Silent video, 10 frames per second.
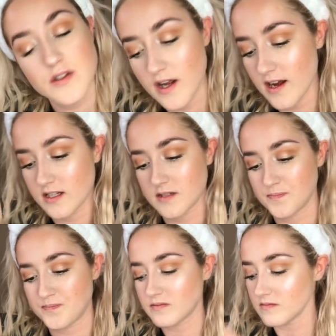Yes.
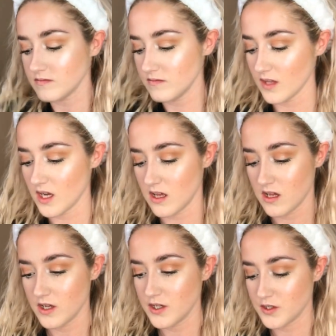
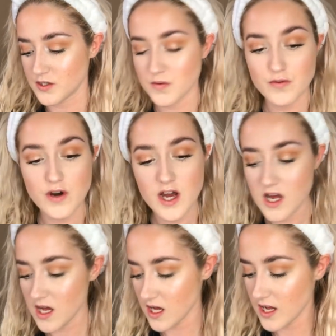So
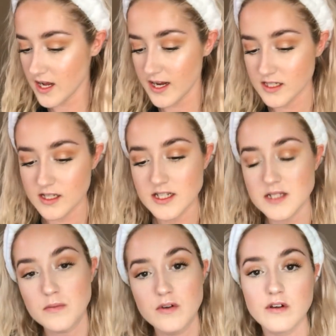right,
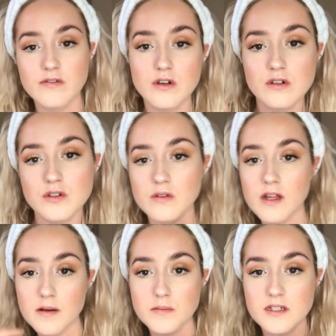let's move on to
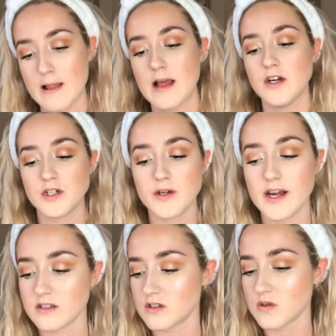lips. So
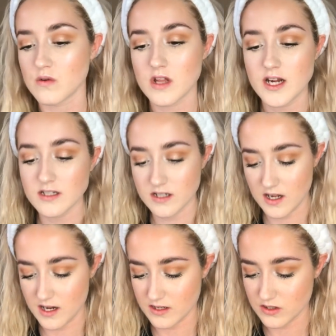yeah, so let's
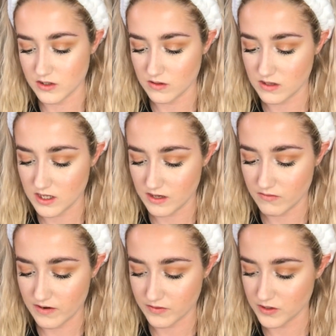get into the
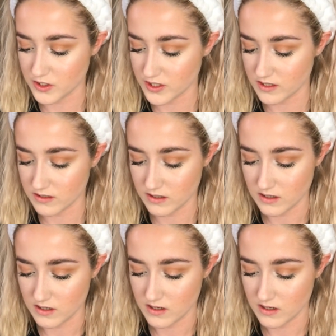Revolution